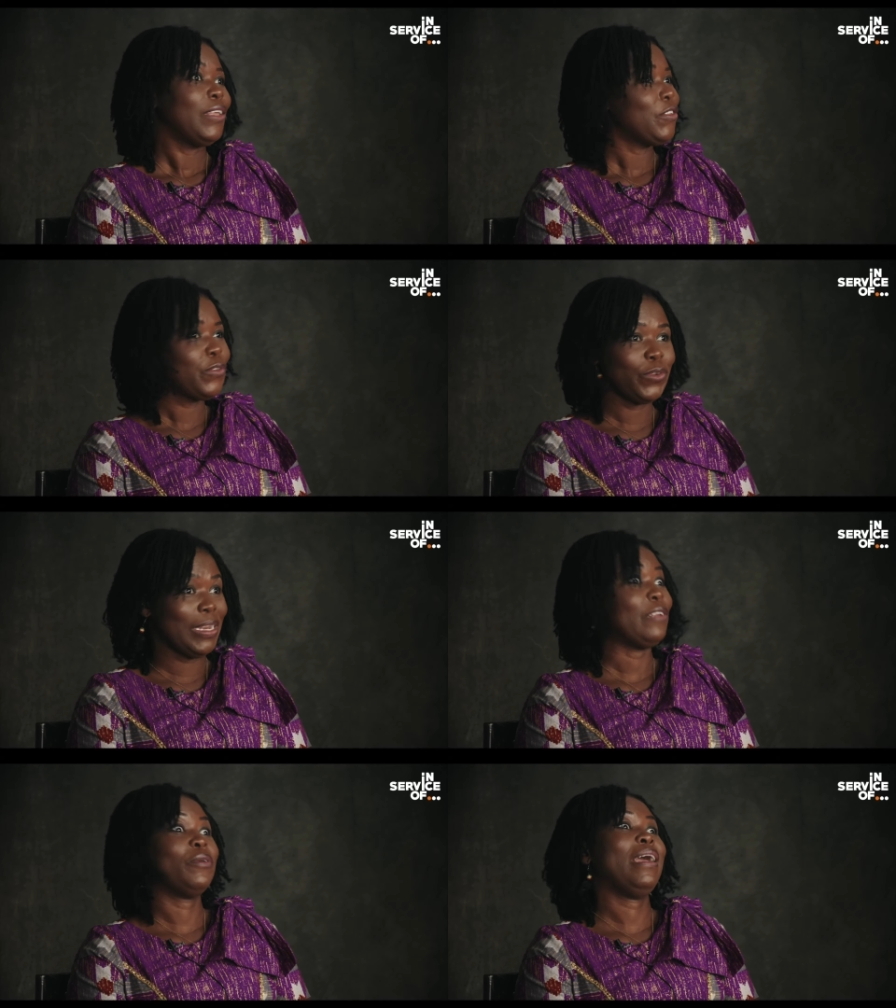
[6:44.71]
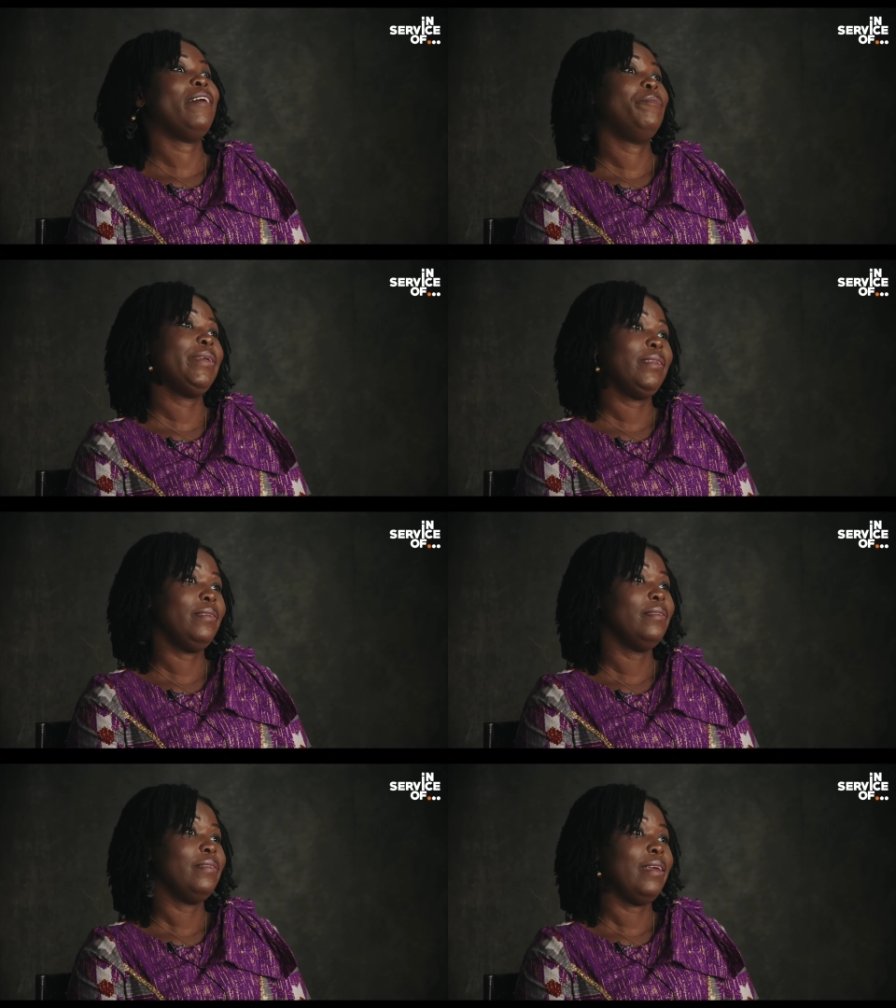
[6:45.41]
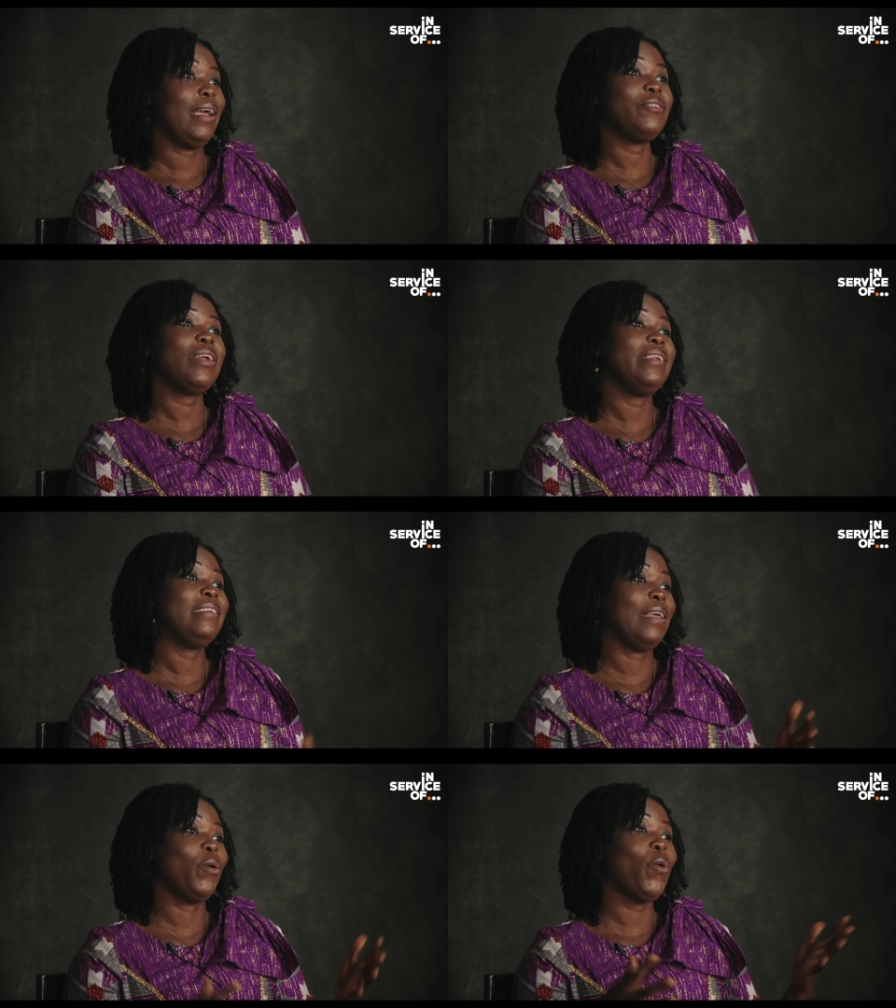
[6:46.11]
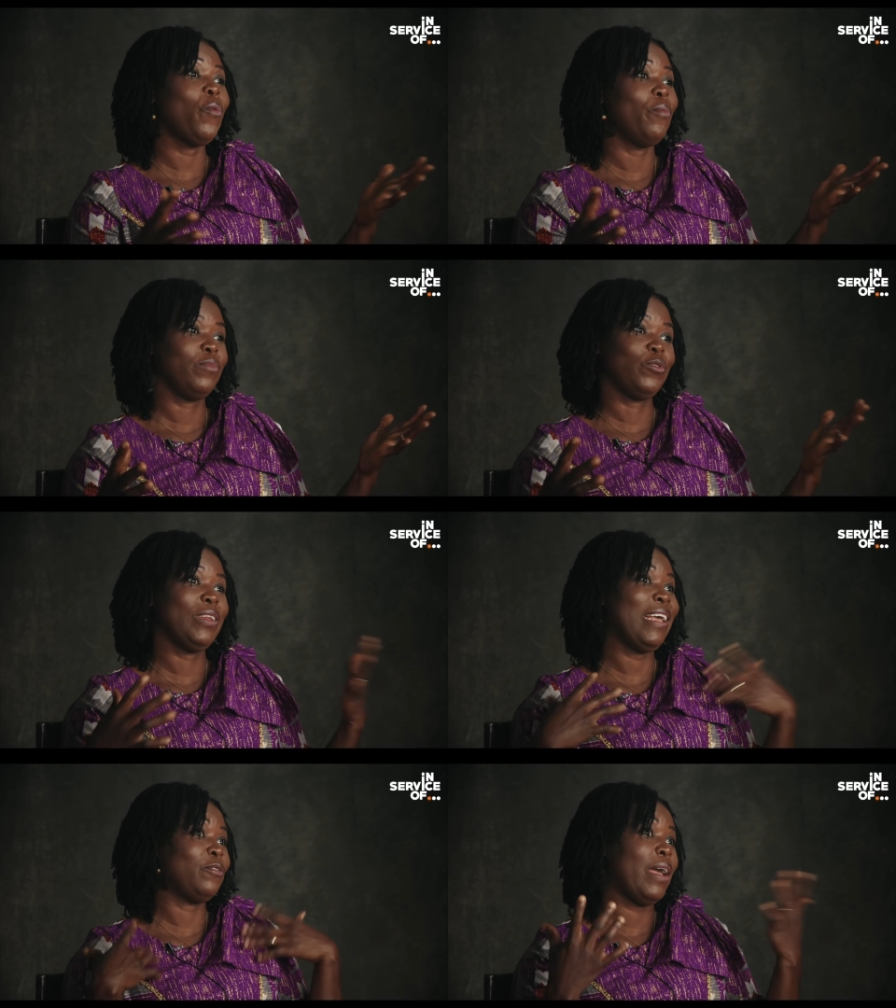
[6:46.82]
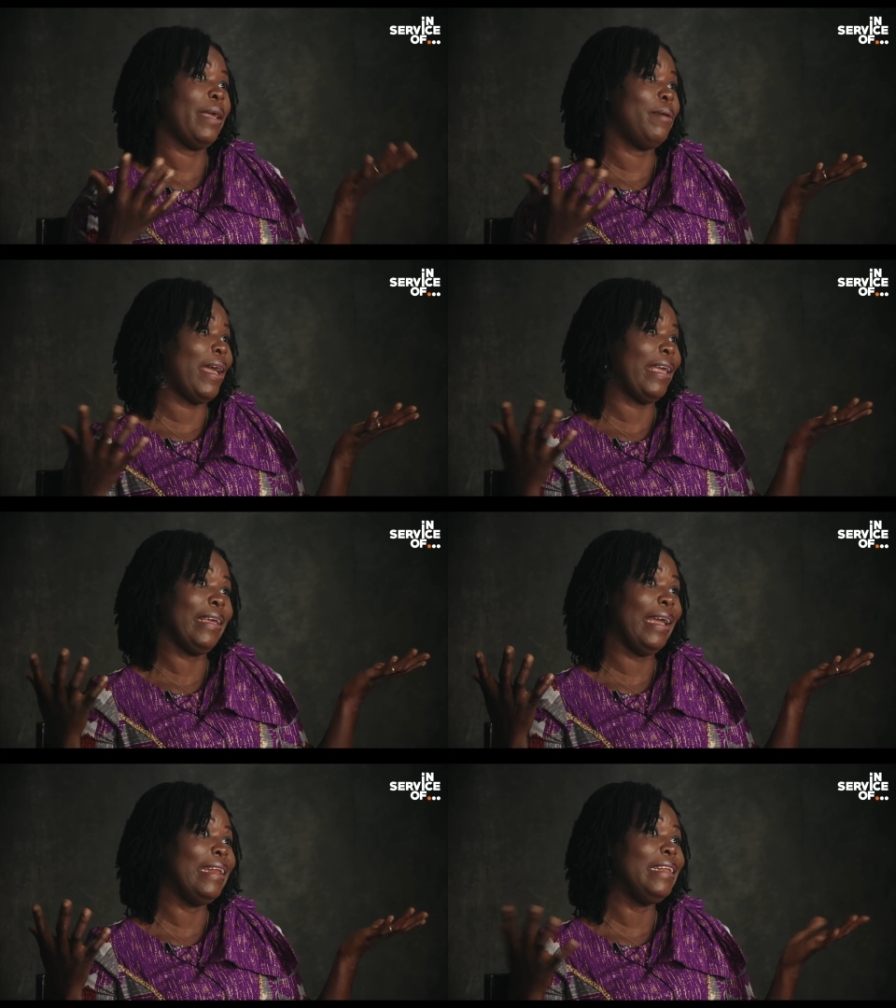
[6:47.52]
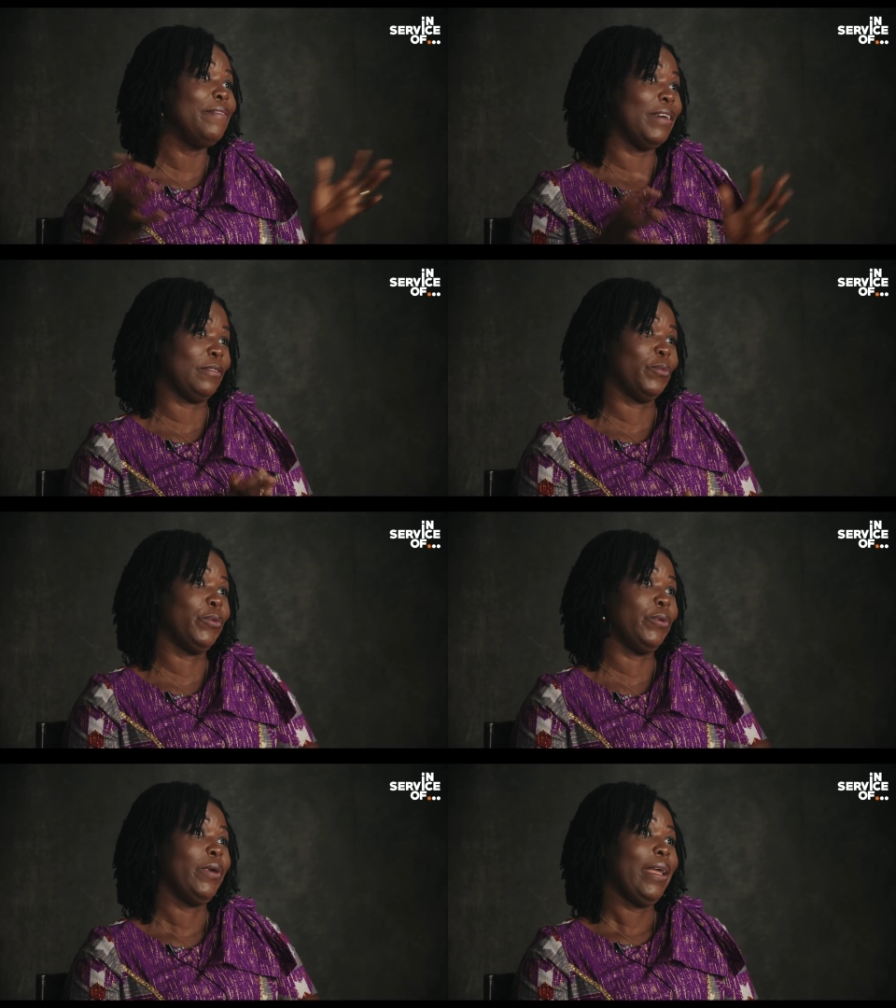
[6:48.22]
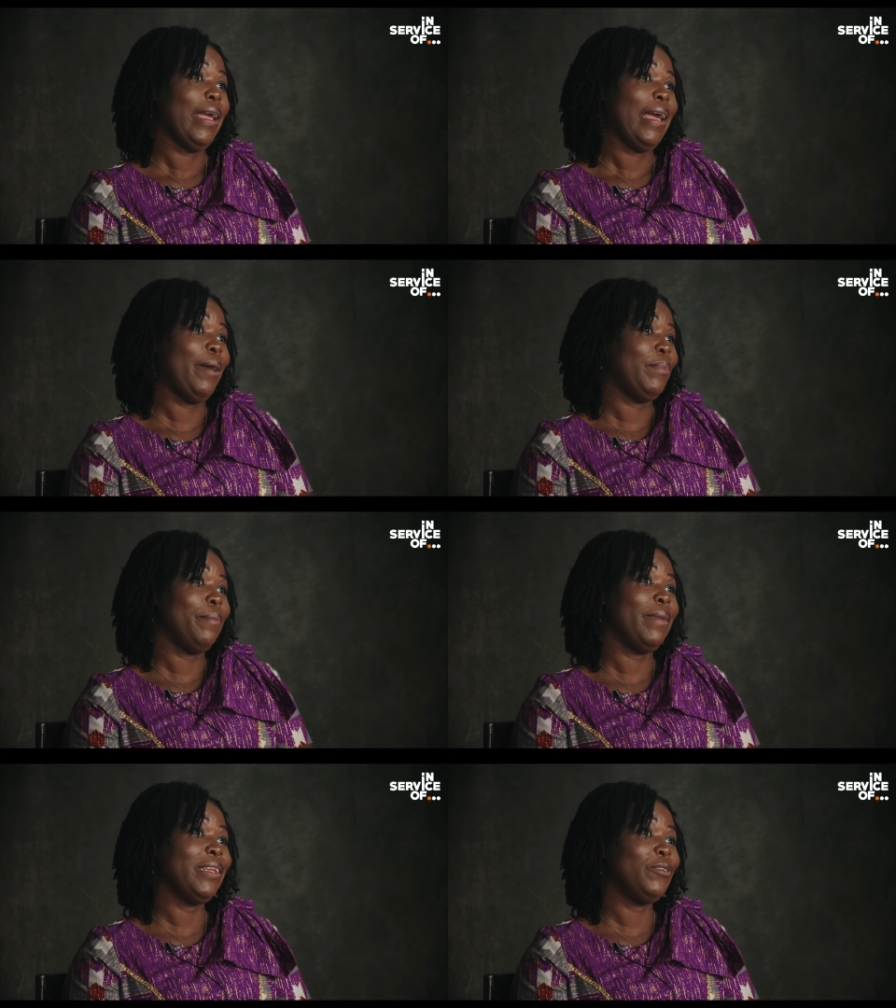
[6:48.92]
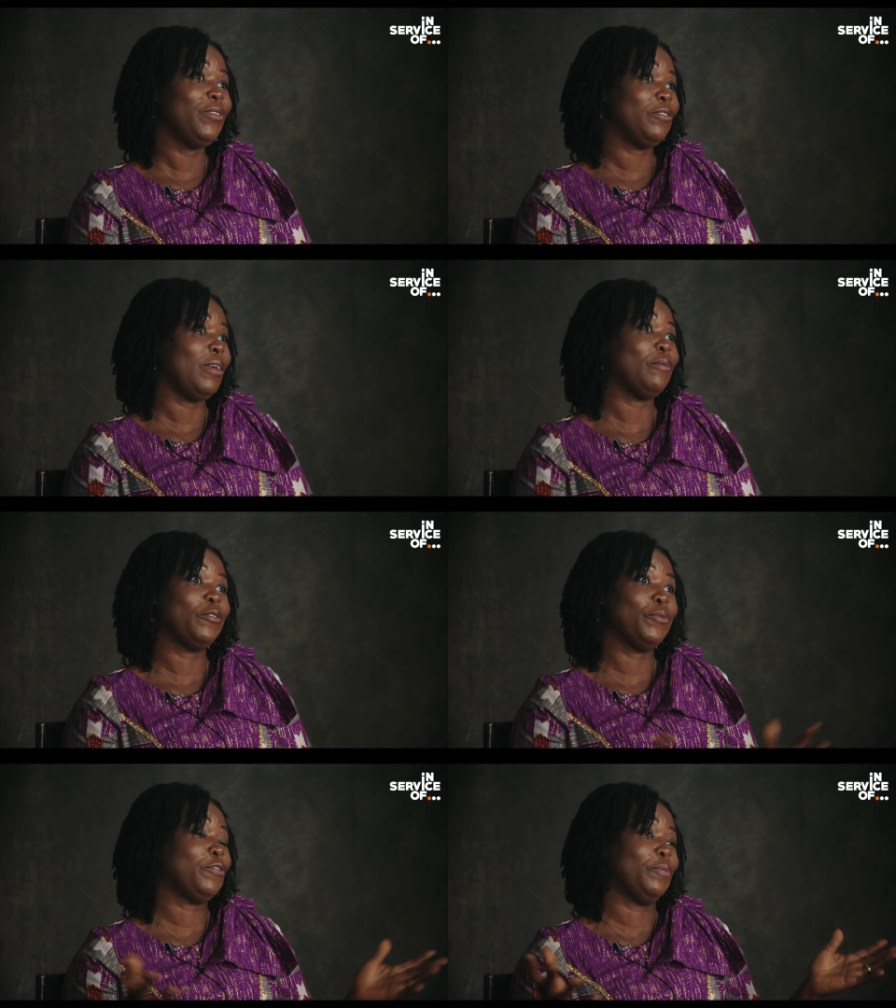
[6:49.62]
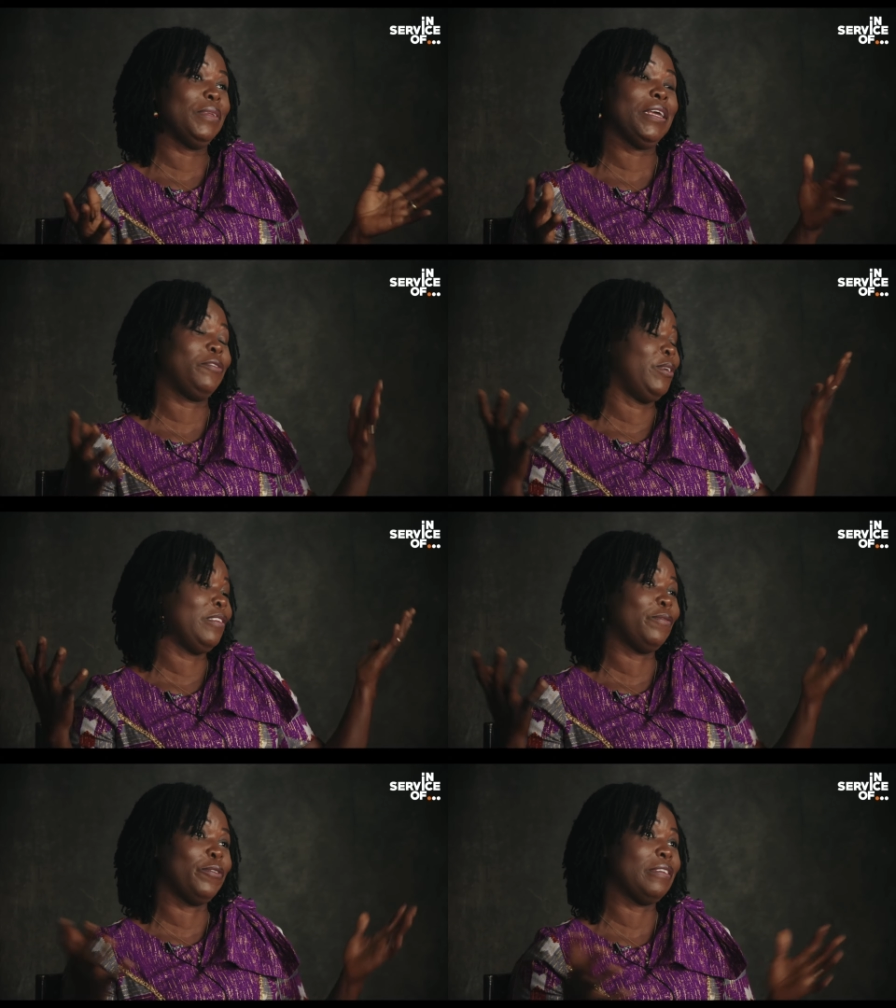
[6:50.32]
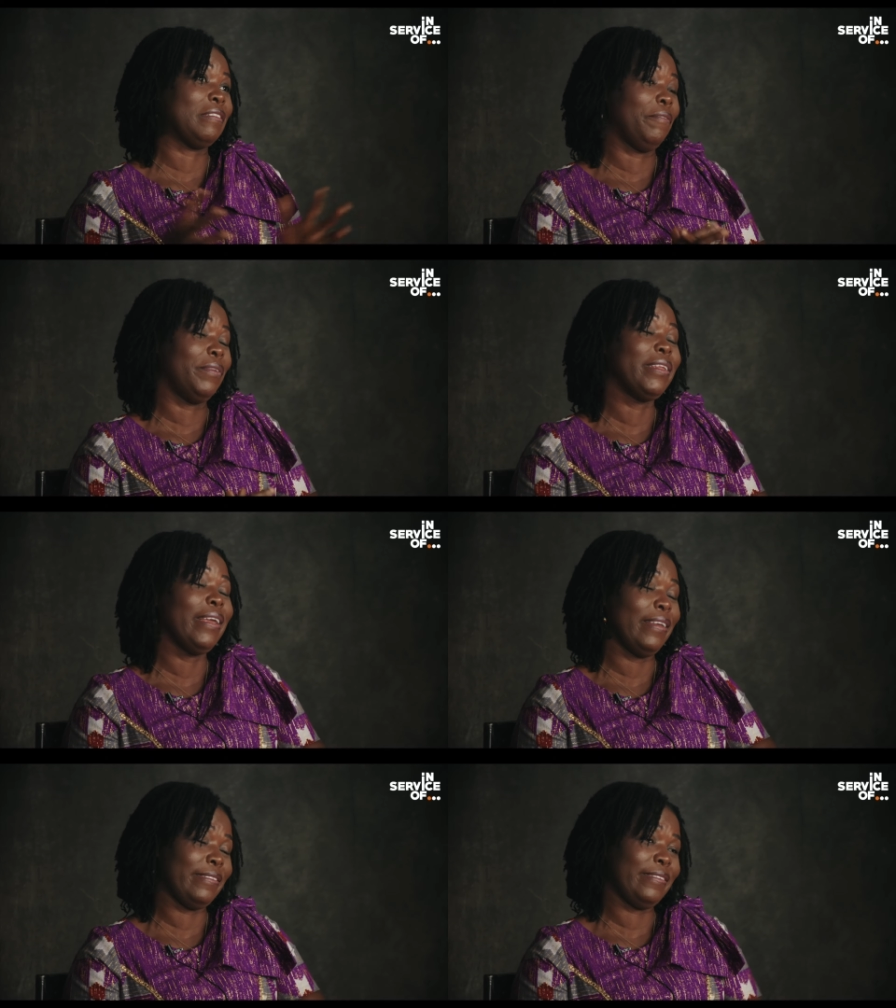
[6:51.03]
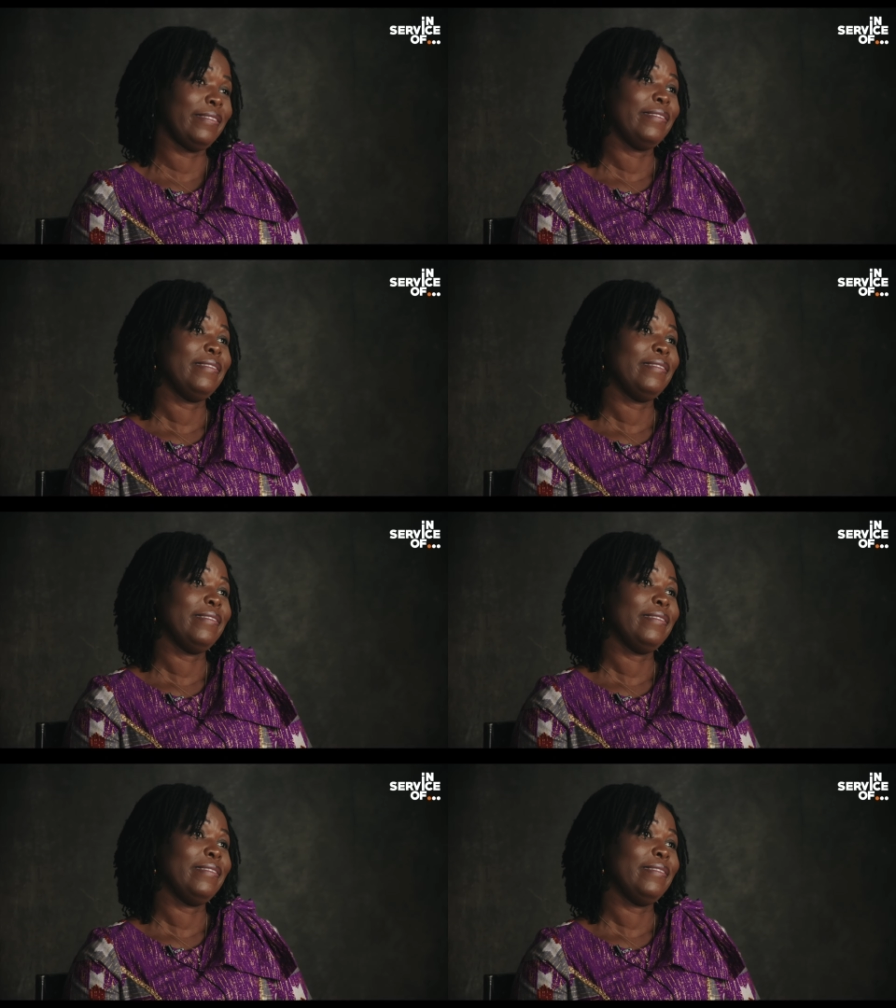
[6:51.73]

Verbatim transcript: So that's where I've been. Actually, it's a home. So that's why I, I, I live as well. I'm the ah, manager, so I'm supposed to be there 24 7. Yes.